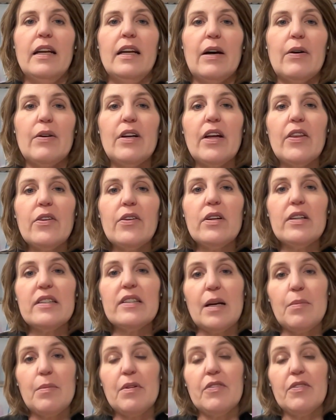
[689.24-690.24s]
Now, another
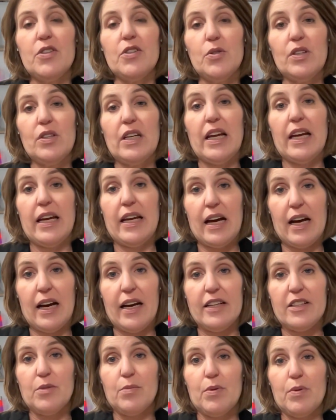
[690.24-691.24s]
example of using
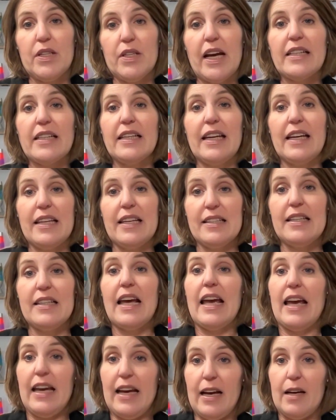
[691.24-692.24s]
AI to protect against
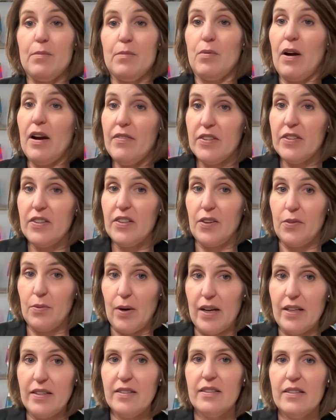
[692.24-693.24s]
AI privacy
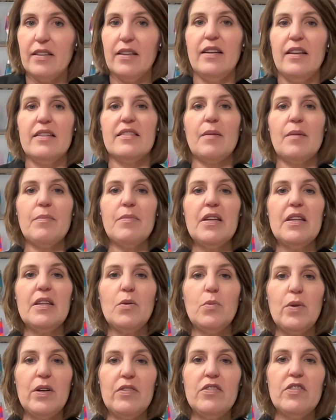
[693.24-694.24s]
threats is something
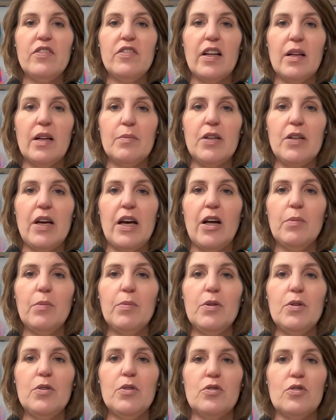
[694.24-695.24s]
that we've developed to help
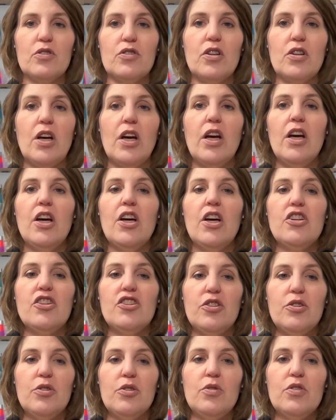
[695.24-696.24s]
users
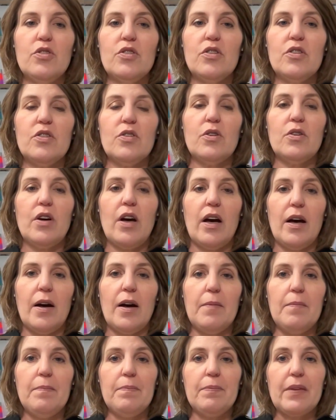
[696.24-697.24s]
choose
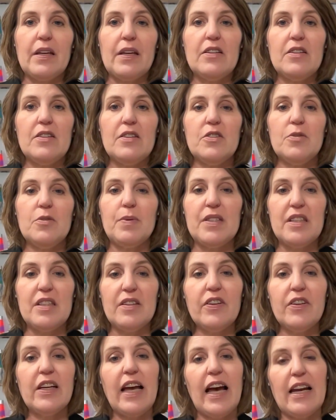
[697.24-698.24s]

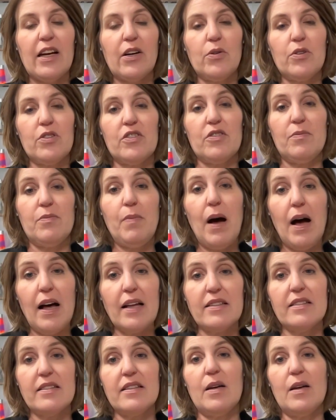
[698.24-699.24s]
specific categories of
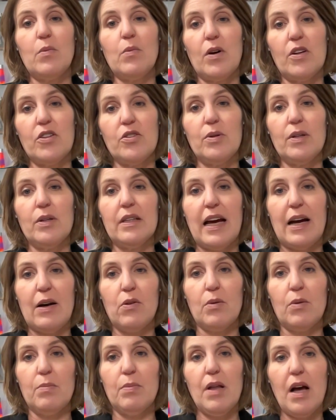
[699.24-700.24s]
bots that they want to allow
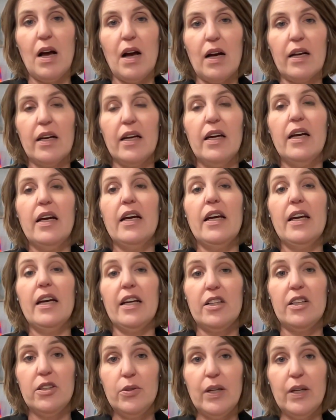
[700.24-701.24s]
or block,
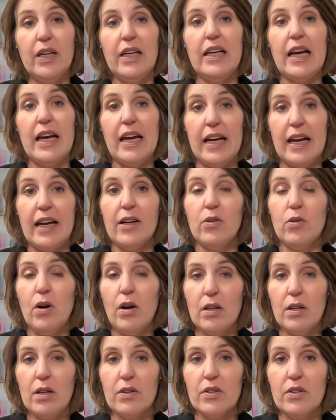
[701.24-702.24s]
including AI
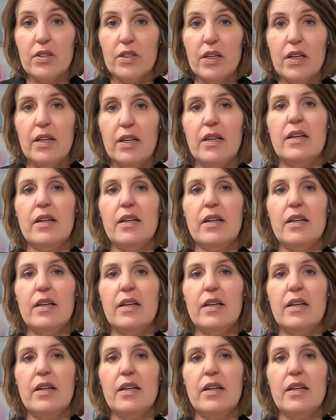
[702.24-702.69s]
crawlers.